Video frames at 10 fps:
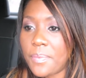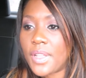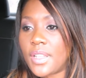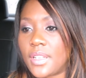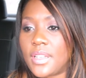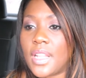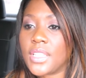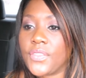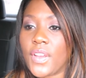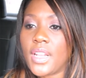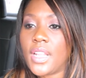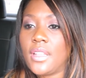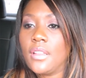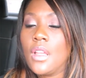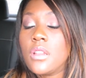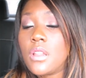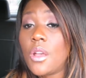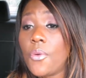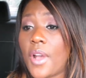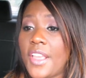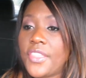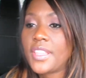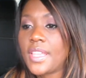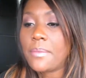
but next Friday. No, I think they